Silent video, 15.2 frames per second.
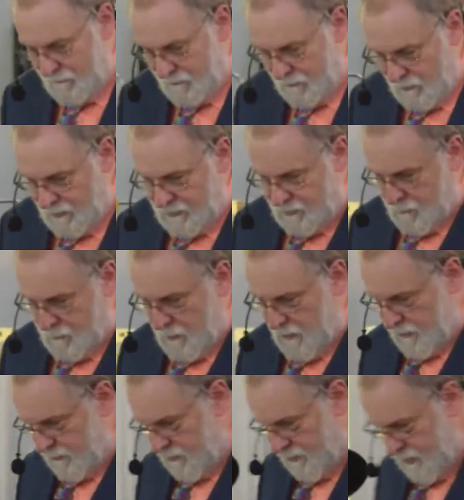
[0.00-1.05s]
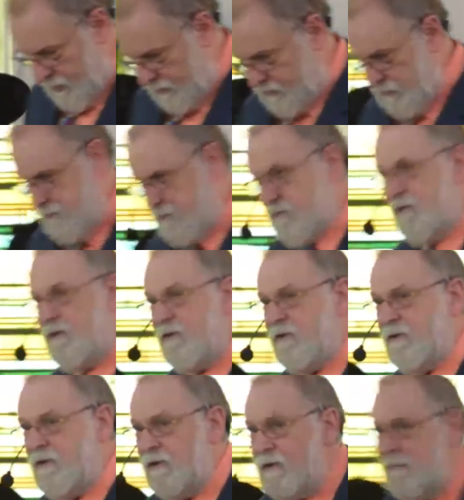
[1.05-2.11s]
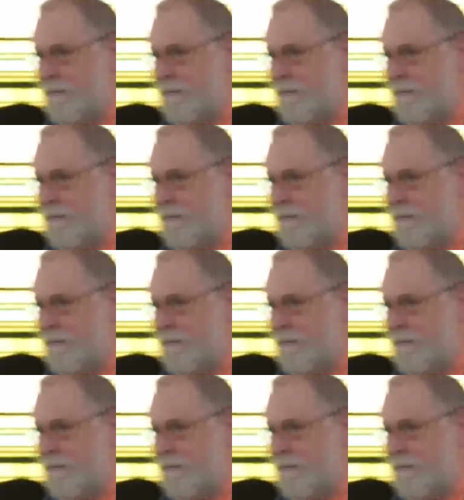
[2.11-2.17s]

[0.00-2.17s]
you like to pay your taxes? You